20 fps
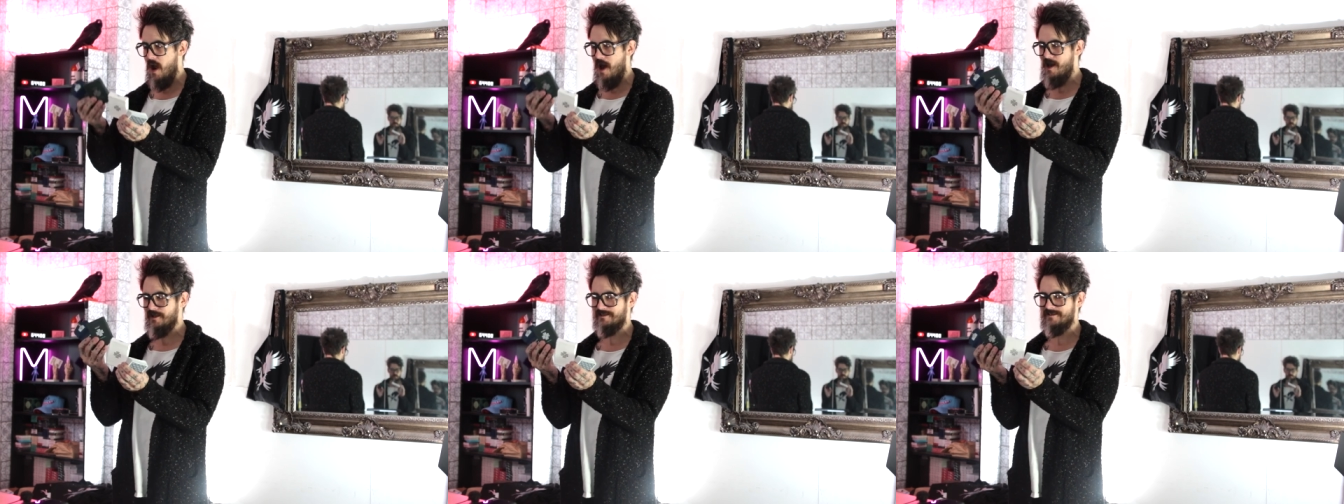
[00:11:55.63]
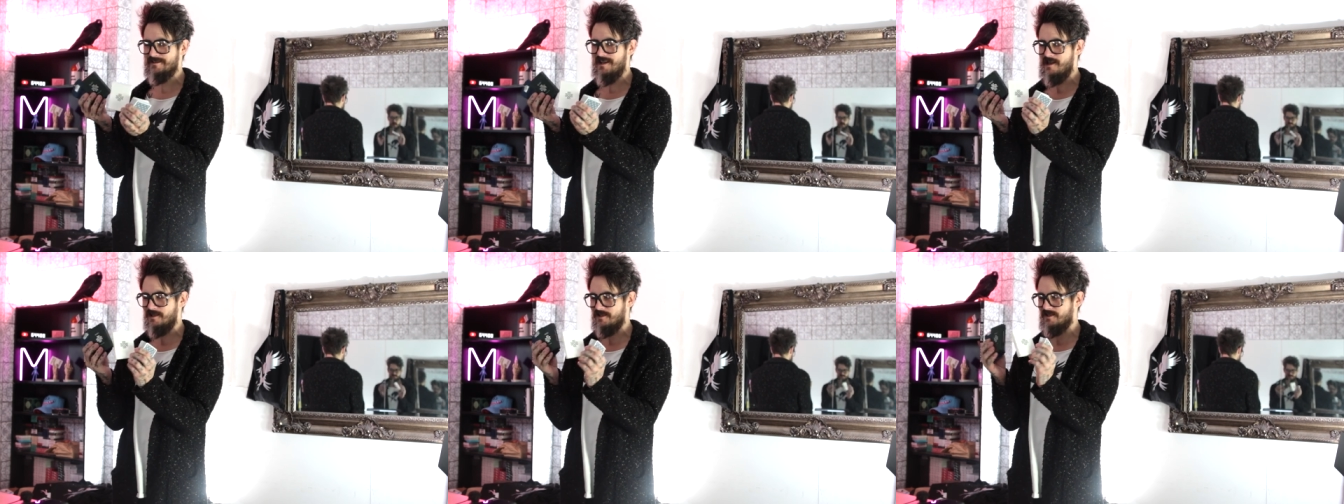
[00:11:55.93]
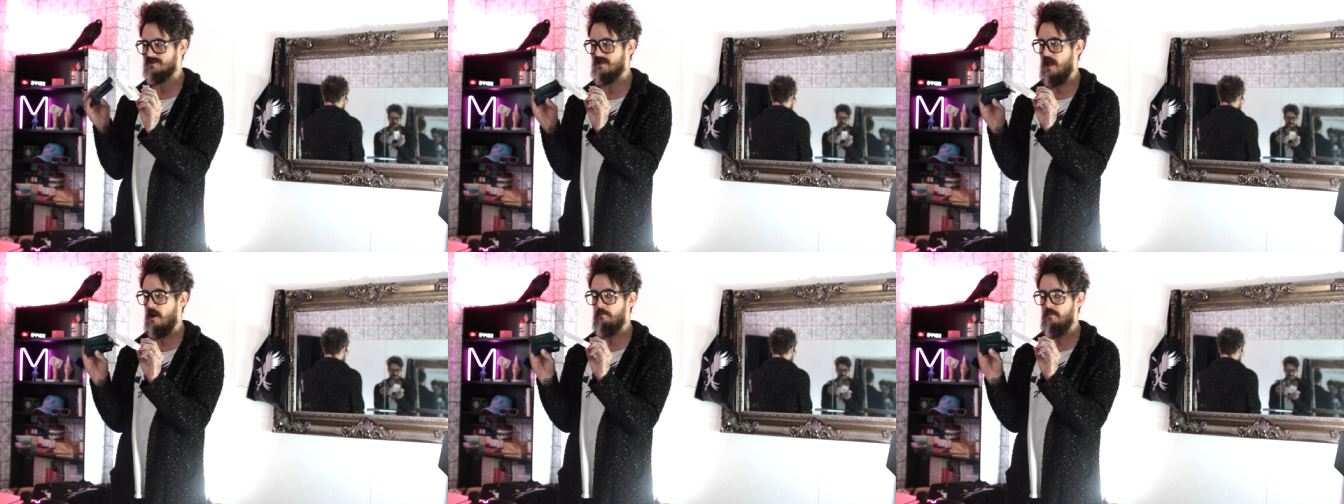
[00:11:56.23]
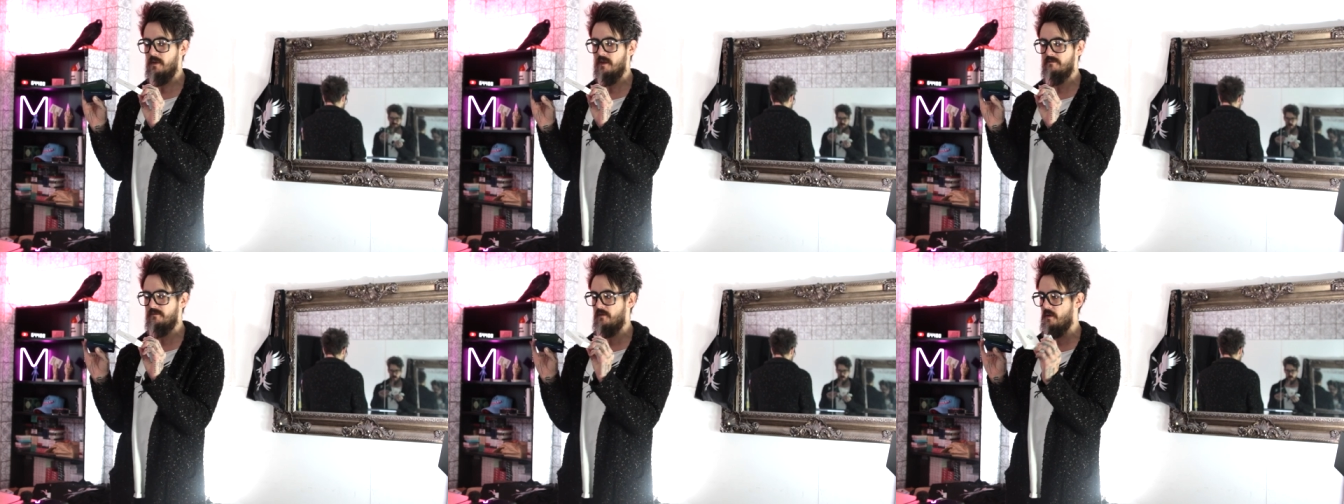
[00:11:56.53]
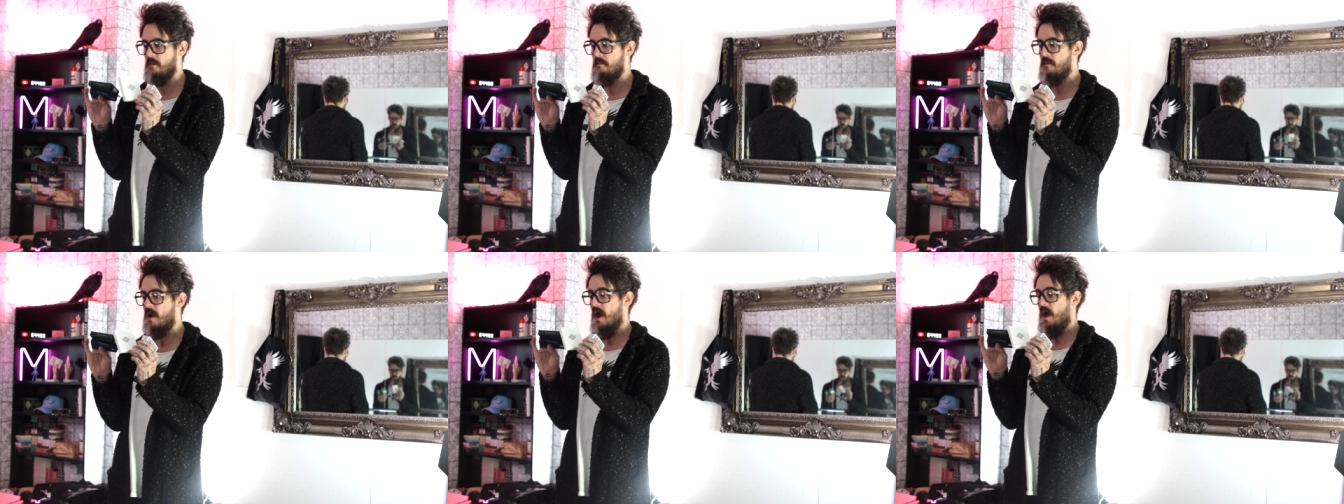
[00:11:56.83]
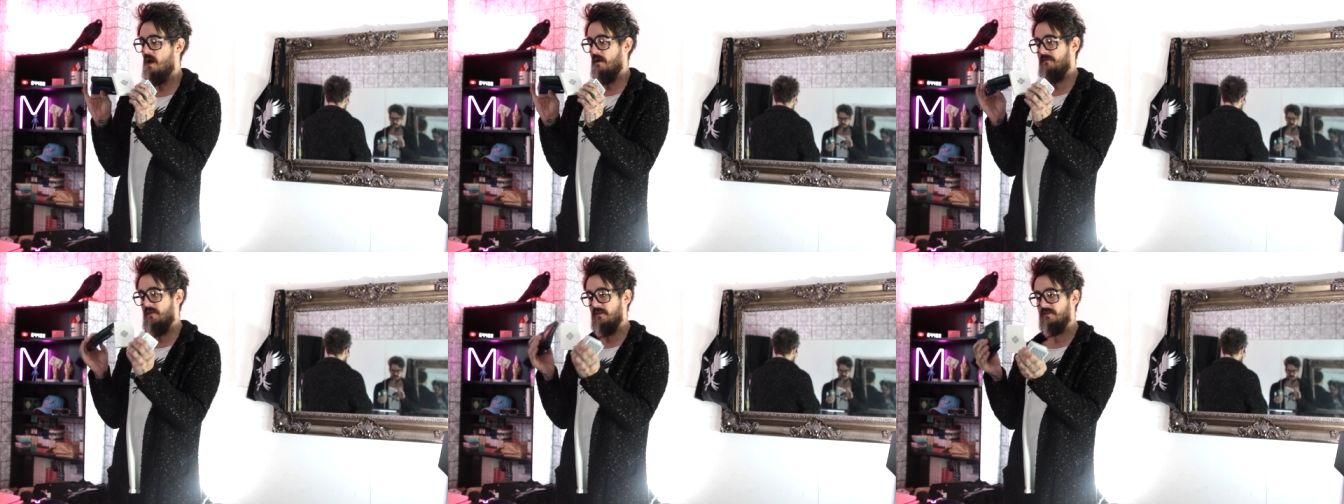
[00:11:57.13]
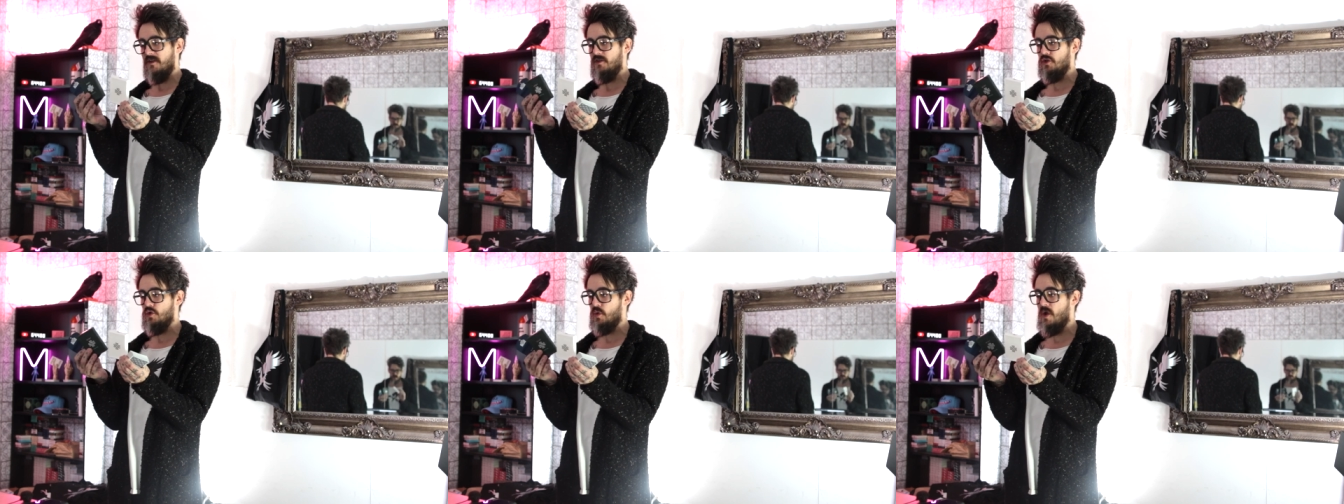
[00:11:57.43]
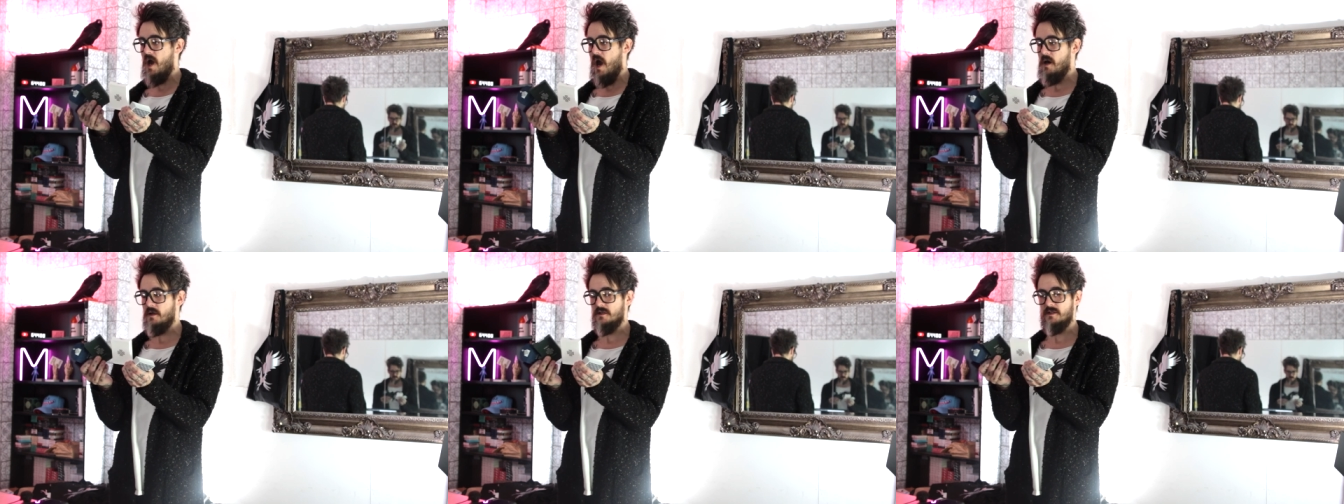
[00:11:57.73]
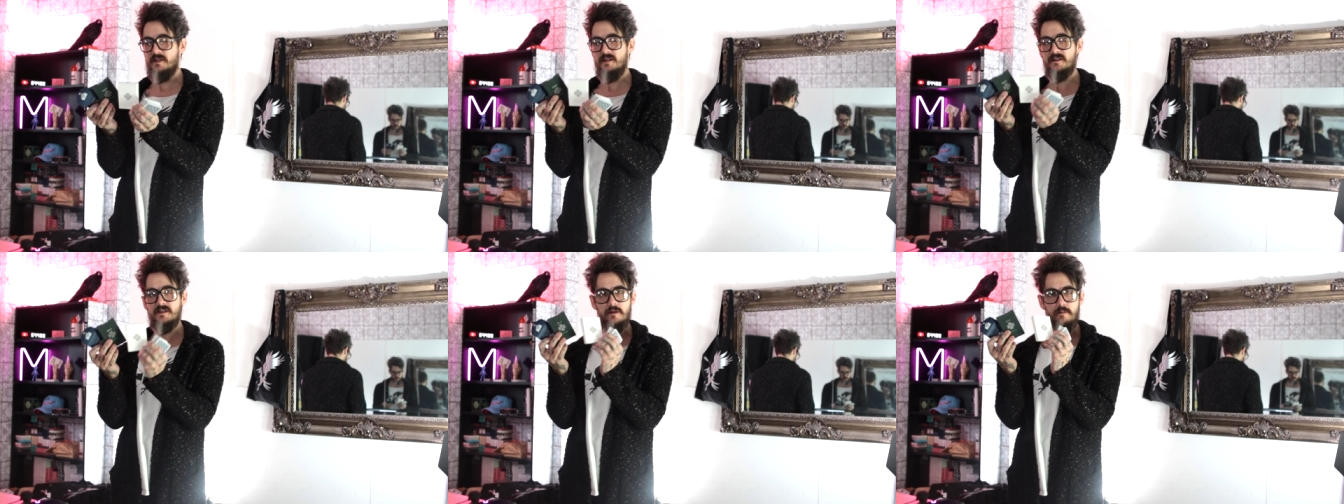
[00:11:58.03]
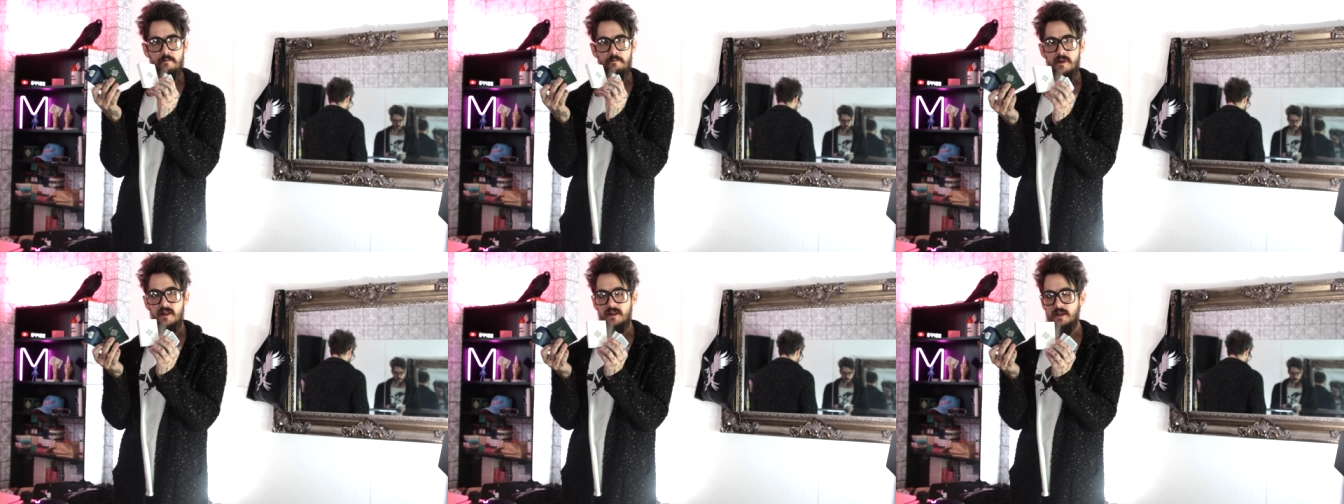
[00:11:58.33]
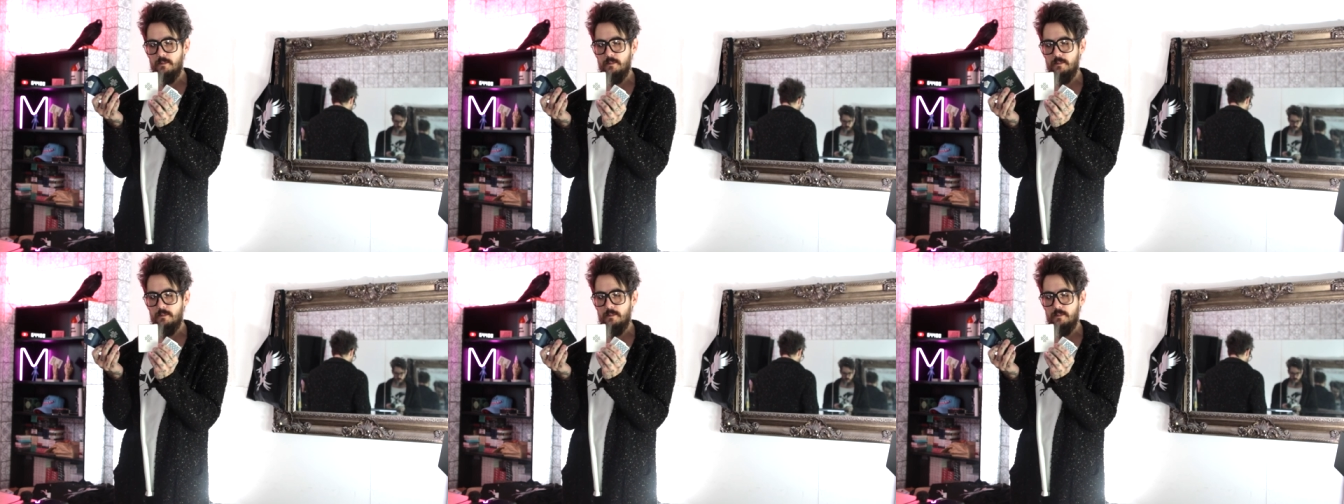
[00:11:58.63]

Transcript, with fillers: Assad sent me from 52 cards. These are the mint